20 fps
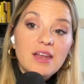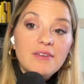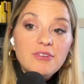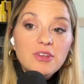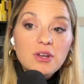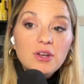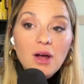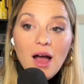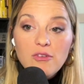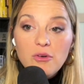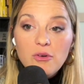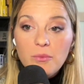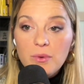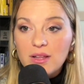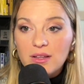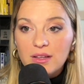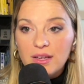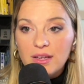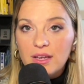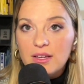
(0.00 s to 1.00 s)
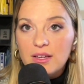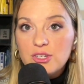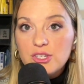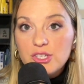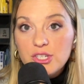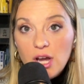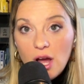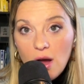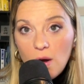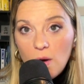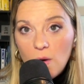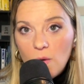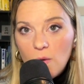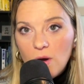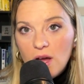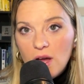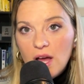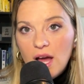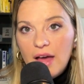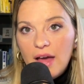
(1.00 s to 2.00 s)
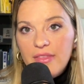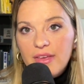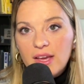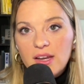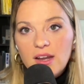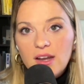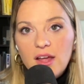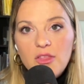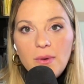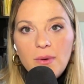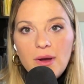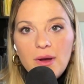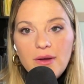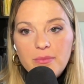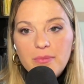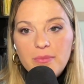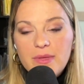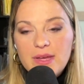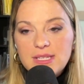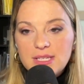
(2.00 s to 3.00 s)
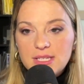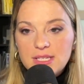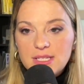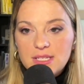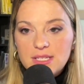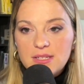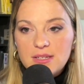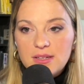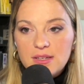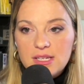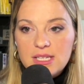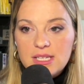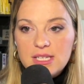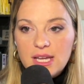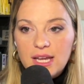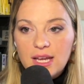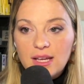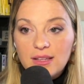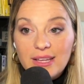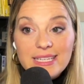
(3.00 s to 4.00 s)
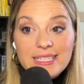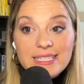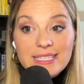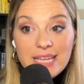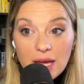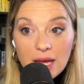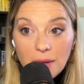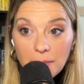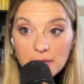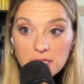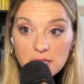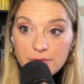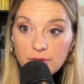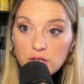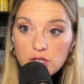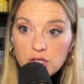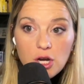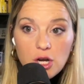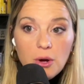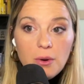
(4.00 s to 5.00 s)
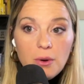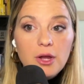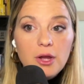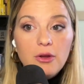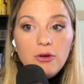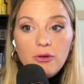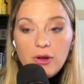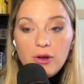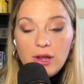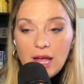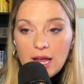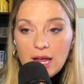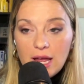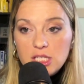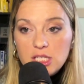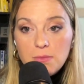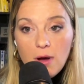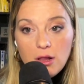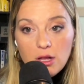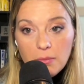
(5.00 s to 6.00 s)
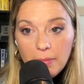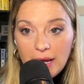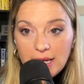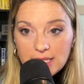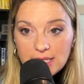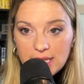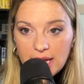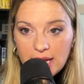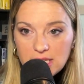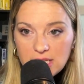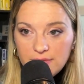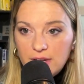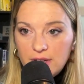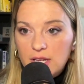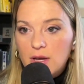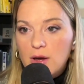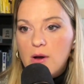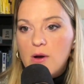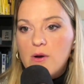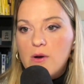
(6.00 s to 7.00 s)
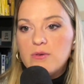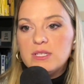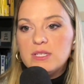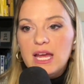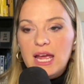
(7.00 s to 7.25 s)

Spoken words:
And if you don't have a weekly show, I think another way from this is to take like segments of your show and create smaller bite-sized videos.